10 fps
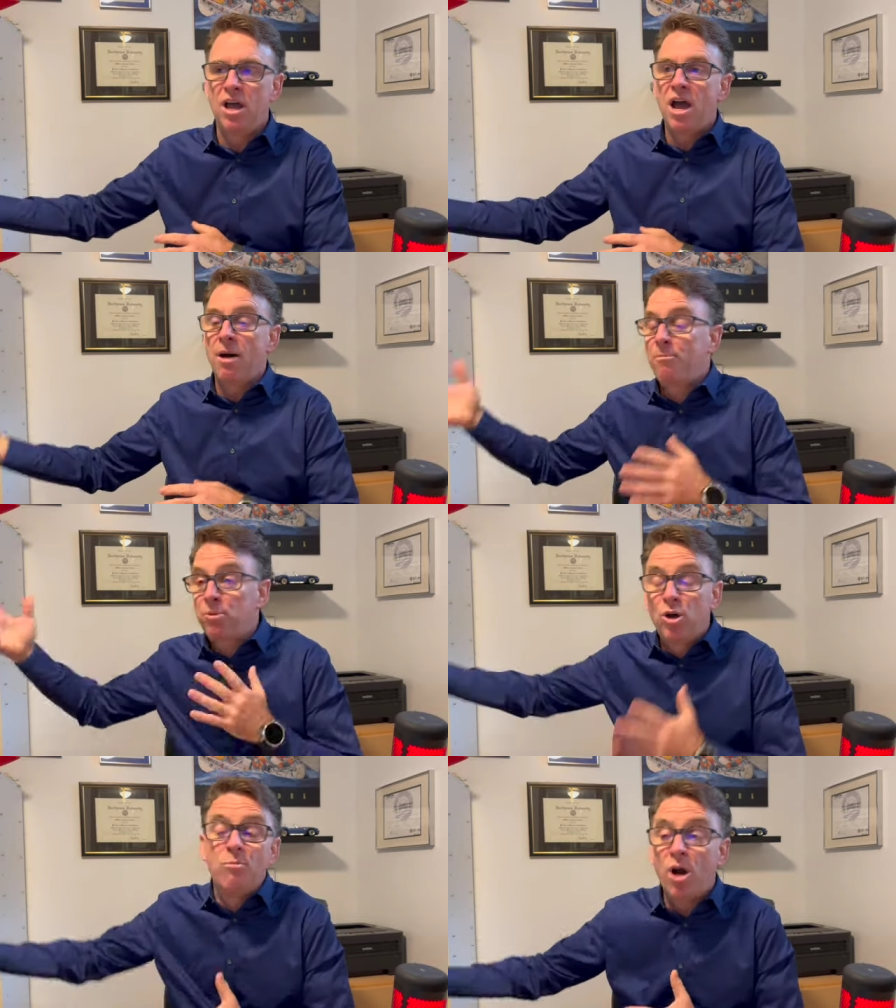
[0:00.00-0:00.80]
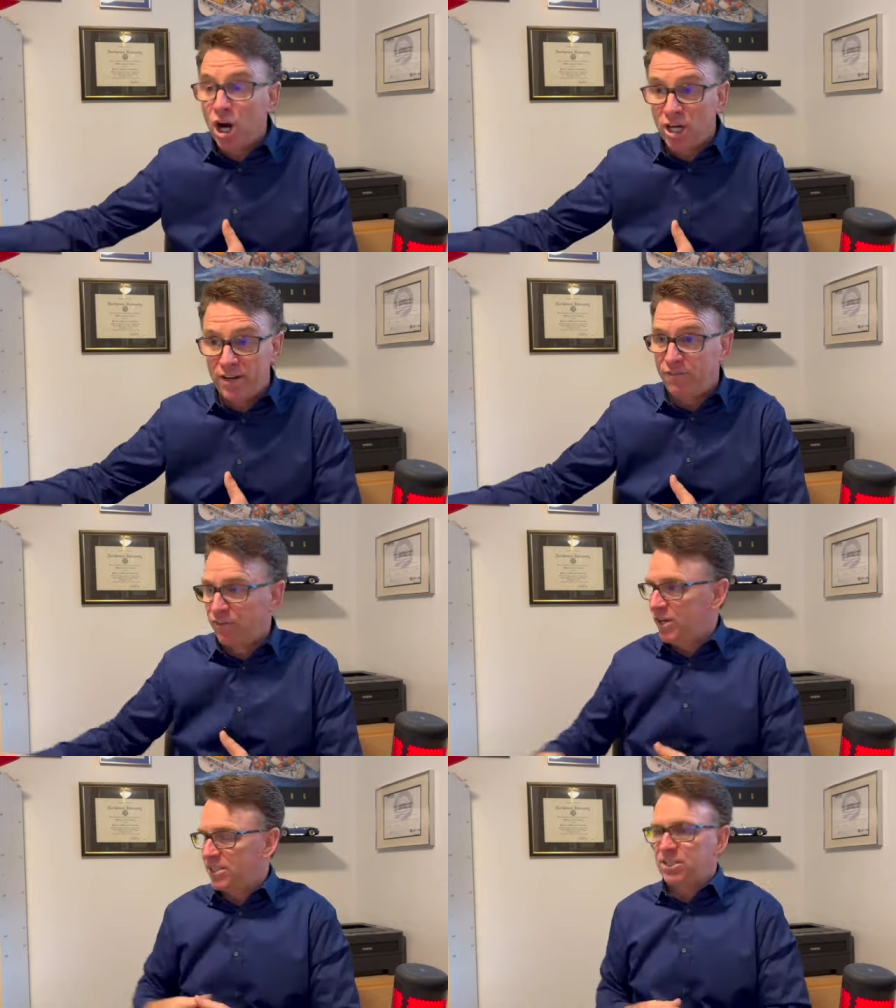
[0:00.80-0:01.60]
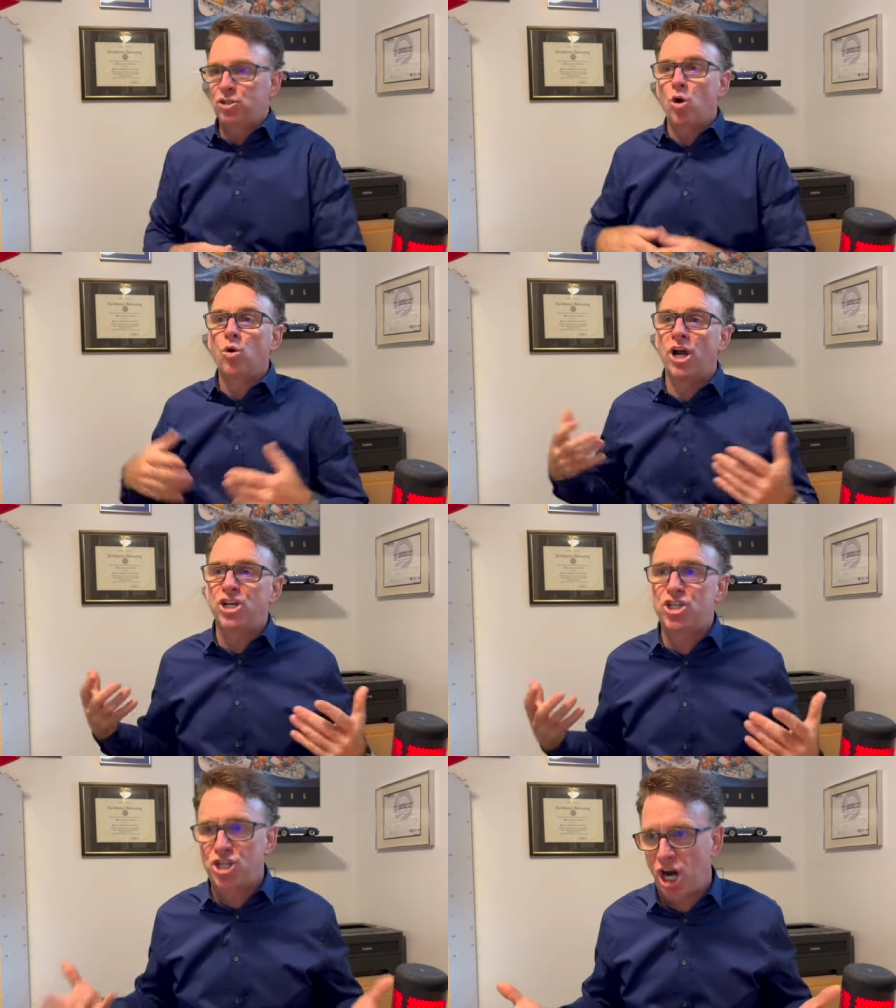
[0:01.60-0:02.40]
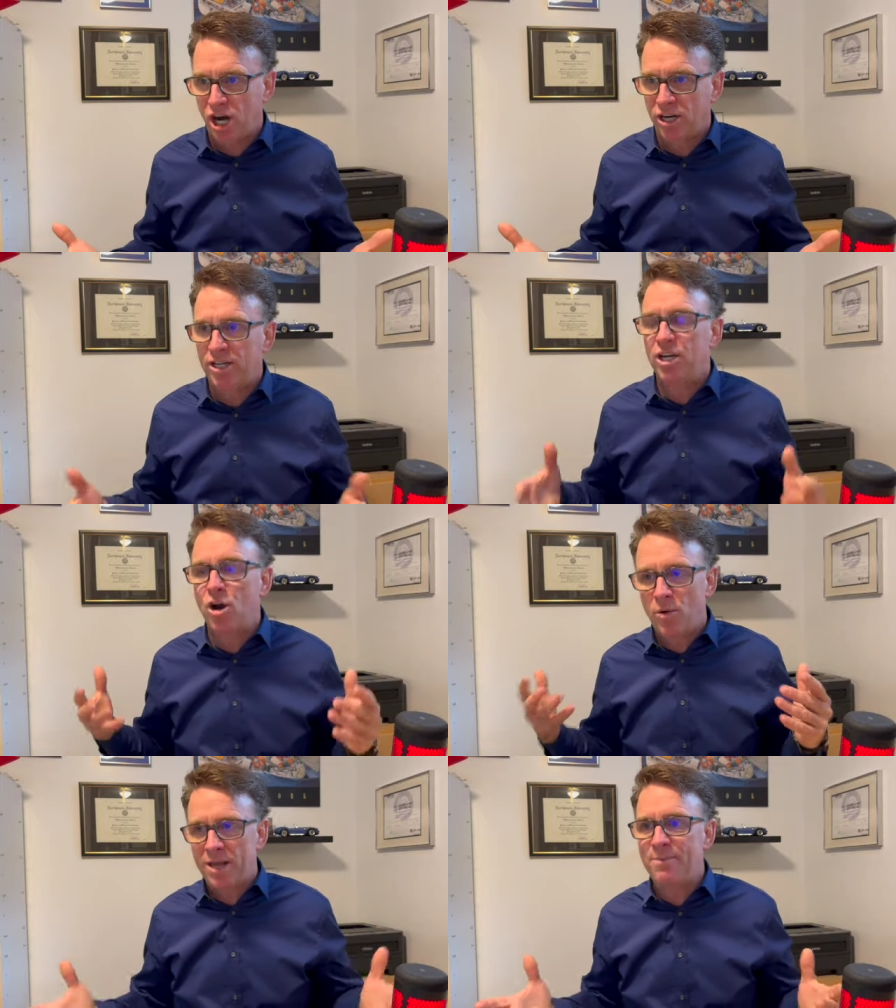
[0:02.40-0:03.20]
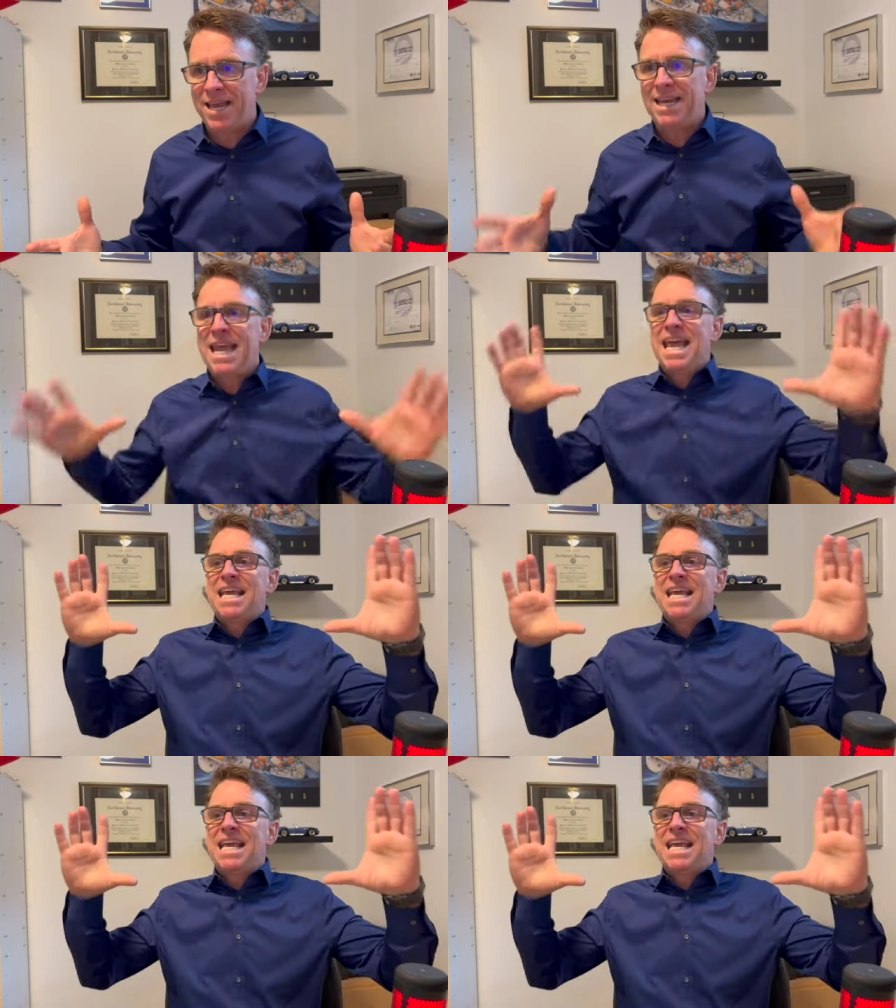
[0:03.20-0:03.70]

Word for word: a blue marlin, for instance, or a shark. You know what I mean?